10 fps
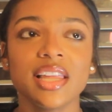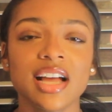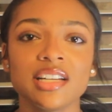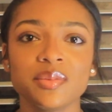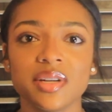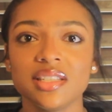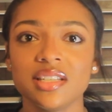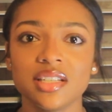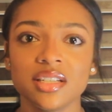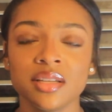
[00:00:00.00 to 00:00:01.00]
like I just wanted
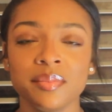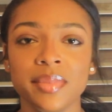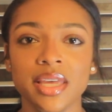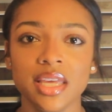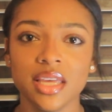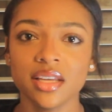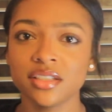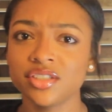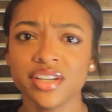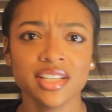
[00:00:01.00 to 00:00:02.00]
to be
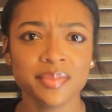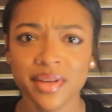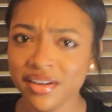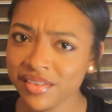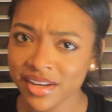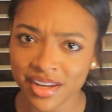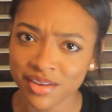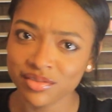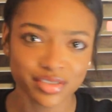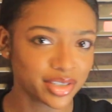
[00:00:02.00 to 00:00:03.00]
transparent
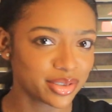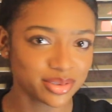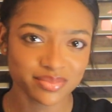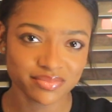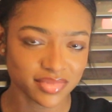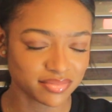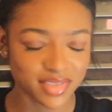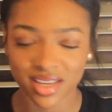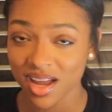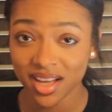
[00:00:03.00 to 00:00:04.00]
and real
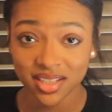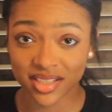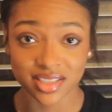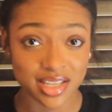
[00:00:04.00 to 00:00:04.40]
and honest.